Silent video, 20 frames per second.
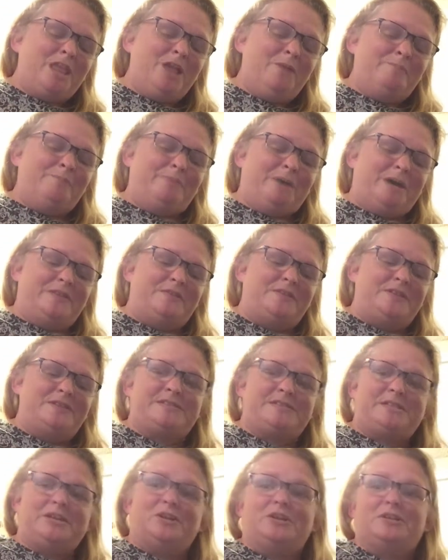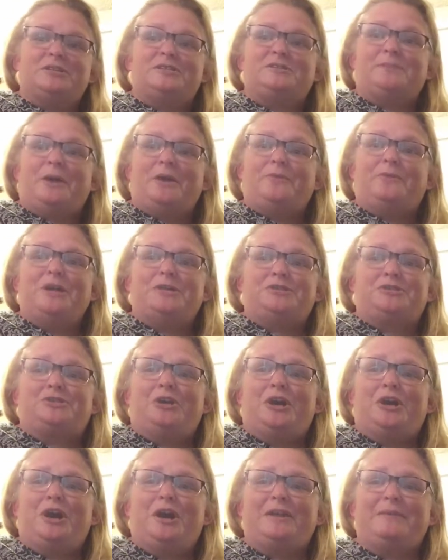But this here is my
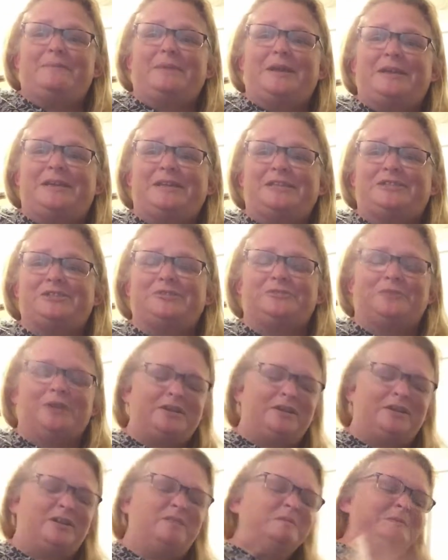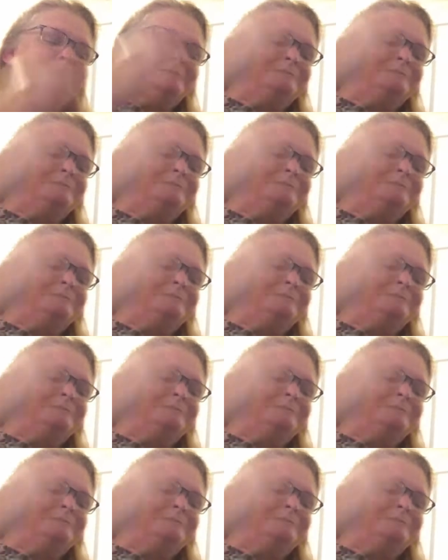restaurant in my kitchen right now.